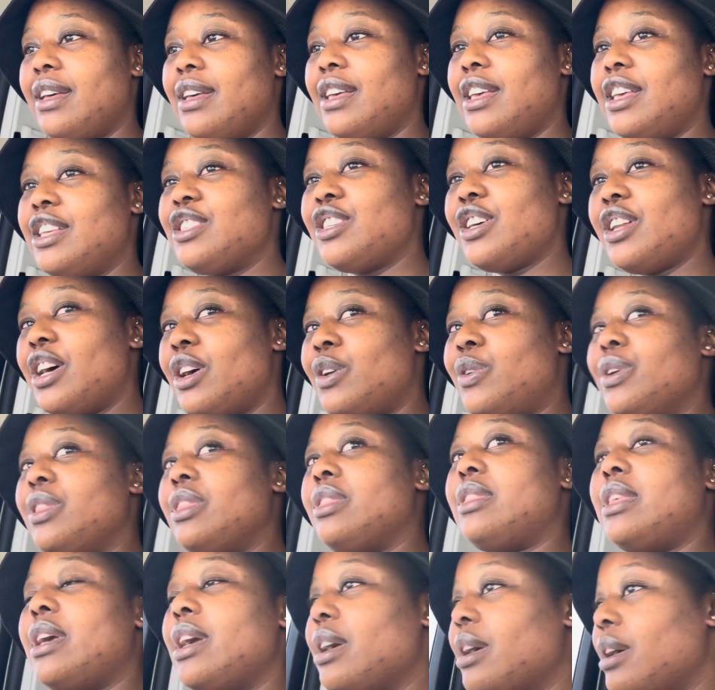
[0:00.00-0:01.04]
It's not a good
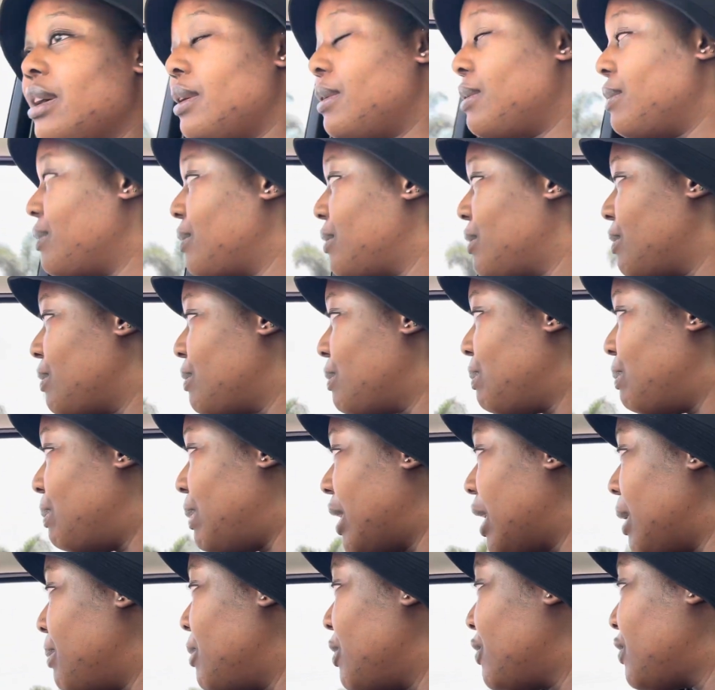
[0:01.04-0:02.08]
thing, but
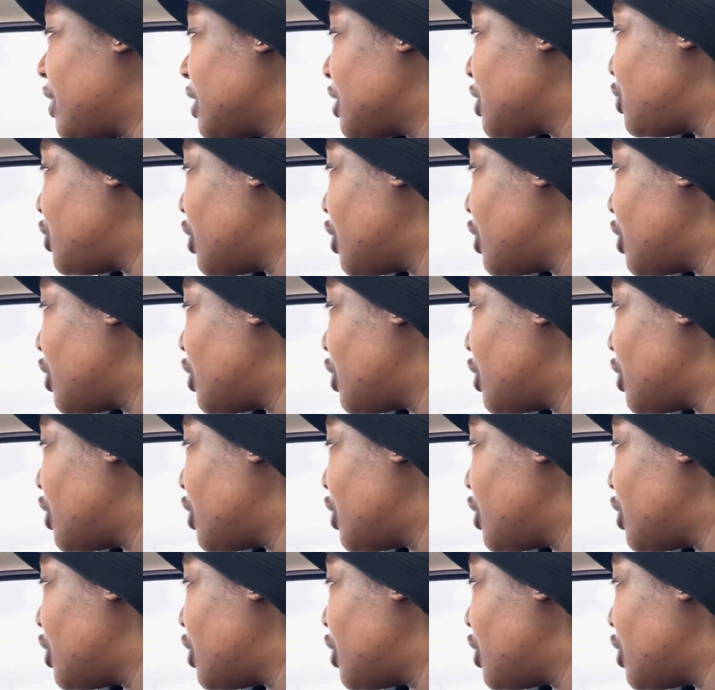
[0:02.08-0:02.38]
I'm a fast